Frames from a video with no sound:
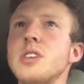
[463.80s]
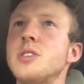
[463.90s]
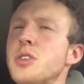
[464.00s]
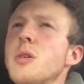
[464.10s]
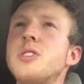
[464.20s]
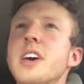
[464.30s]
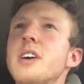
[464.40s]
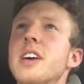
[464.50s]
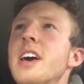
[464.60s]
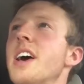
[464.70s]
don't
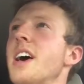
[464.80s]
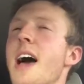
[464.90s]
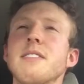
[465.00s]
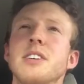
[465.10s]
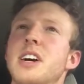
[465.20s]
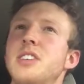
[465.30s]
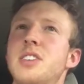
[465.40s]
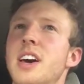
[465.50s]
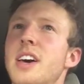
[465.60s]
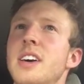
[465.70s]
take everything I
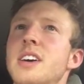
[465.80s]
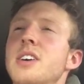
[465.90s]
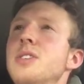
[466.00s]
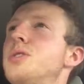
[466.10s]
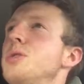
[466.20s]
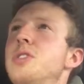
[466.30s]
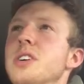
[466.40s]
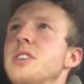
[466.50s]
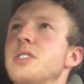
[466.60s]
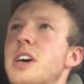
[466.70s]
say too
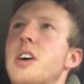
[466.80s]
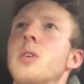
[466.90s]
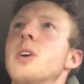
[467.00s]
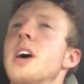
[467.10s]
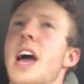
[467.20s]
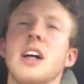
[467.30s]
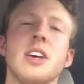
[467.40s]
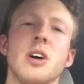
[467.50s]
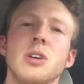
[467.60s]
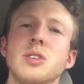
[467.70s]
seriously. I know
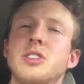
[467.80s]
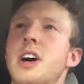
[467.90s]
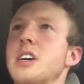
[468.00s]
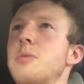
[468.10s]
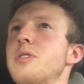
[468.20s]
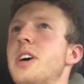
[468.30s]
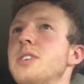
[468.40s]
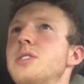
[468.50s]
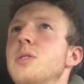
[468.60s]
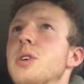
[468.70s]
Elliot Hulse talks about
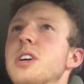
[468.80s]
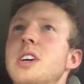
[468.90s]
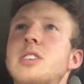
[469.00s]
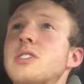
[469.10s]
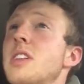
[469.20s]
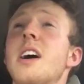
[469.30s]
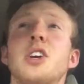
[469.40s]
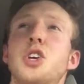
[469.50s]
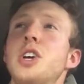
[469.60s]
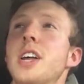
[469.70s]
that too, or he says a lot
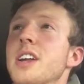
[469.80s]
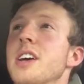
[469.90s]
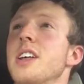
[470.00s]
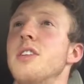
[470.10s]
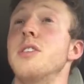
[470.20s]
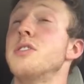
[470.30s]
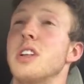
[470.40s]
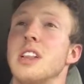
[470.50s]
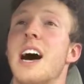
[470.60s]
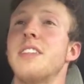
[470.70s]
of shit. There's
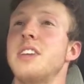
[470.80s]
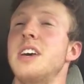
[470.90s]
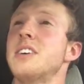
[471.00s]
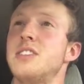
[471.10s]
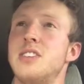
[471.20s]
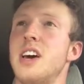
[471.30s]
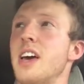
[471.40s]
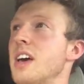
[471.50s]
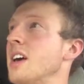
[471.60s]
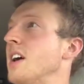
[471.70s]
a lot that he has to
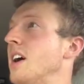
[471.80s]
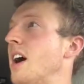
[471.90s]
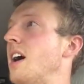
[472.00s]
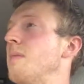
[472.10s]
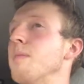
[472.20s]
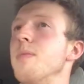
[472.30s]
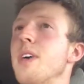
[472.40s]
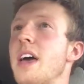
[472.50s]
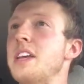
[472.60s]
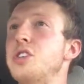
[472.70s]
say,
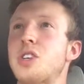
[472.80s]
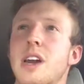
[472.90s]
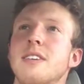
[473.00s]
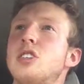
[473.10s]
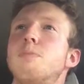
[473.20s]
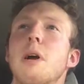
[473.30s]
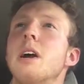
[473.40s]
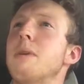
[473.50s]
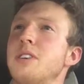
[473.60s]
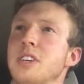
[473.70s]
and he's just kind of
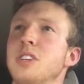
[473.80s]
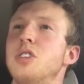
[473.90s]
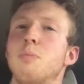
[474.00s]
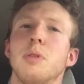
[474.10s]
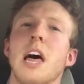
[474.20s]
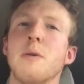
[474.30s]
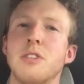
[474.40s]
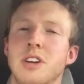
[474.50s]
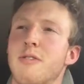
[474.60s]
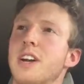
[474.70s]
experimenting. He's just playing
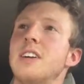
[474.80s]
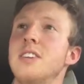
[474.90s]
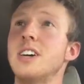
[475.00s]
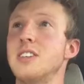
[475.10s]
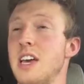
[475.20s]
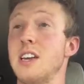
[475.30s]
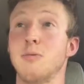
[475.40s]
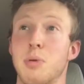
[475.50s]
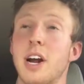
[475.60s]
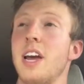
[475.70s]
with different ideas in
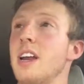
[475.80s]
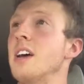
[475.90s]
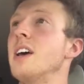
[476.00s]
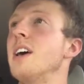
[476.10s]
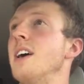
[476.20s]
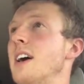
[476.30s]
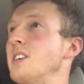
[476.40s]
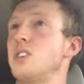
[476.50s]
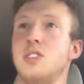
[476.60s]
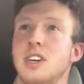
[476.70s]
his brain and
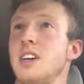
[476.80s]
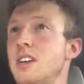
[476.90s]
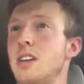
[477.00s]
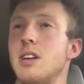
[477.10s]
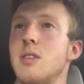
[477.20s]
just seeing,